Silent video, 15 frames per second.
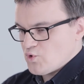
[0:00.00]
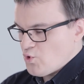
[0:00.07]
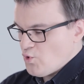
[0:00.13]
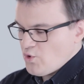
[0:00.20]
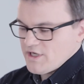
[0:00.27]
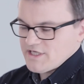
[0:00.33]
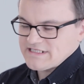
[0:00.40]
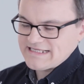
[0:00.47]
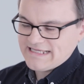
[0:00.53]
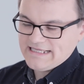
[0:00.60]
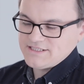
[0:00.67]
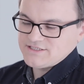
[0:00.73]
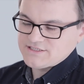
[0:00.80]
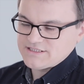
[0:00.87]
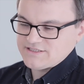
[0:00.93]
Who are
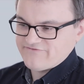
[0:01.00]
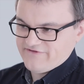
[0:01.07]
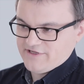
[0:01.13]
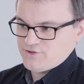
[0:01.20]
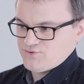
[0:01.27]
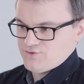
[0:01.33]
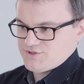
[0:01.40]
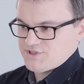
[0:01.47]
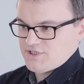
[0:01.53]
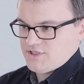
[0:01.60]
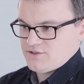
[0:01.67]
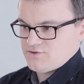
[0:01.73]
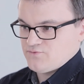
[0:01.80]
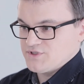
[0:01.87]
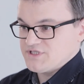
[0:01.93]
engaged in value
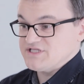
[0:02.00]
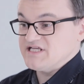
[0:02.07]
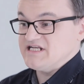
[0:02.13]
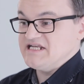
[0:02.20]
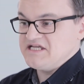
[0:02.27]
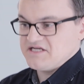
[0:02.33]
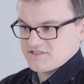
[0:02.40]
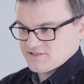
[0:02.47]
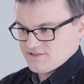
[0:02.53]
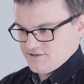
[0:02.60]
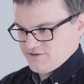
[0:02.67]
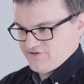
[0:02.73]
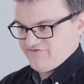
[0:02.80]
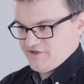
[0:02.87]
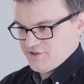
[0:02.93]
chain? What are the links
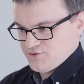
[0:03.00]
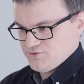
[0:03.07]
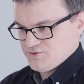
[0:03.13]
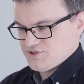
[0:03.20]
in the value